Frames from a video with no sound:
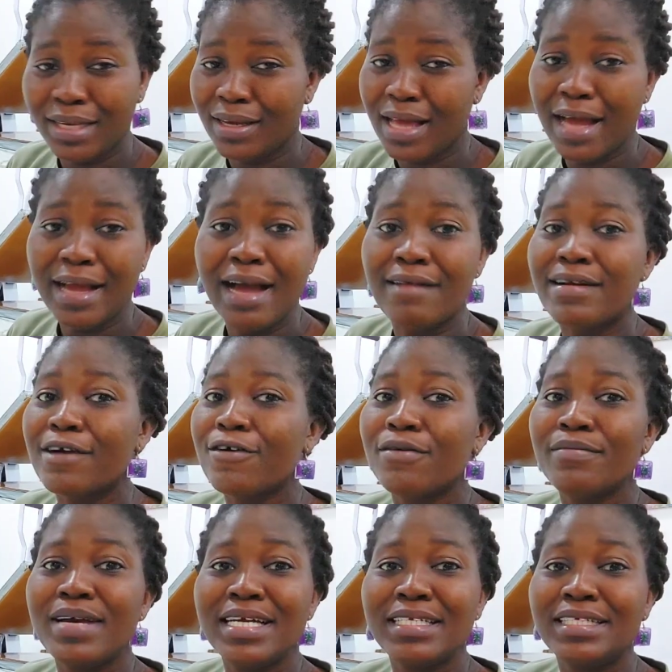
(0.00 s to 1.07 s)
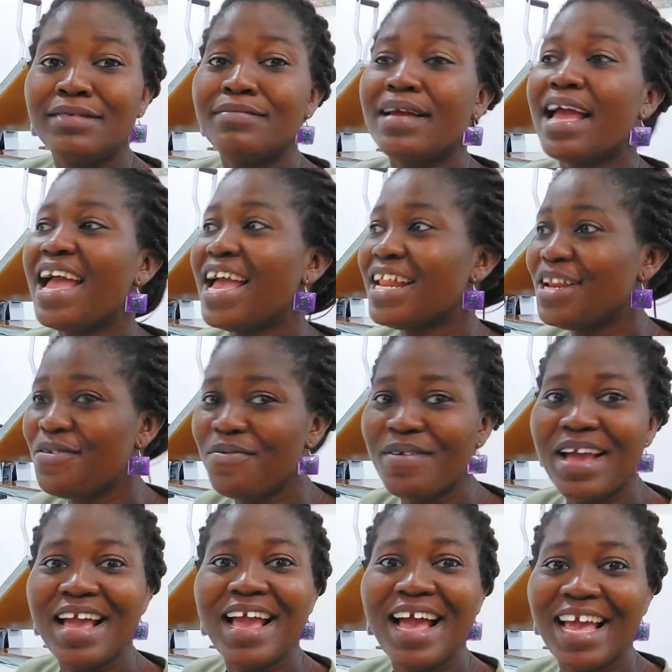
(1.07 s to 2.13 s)
I can recommend him
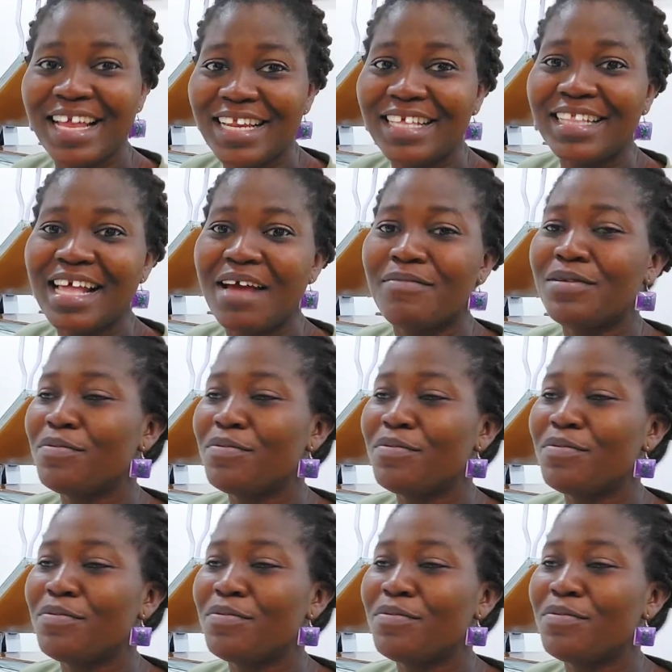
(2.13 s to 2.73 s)
anywhere, anytime.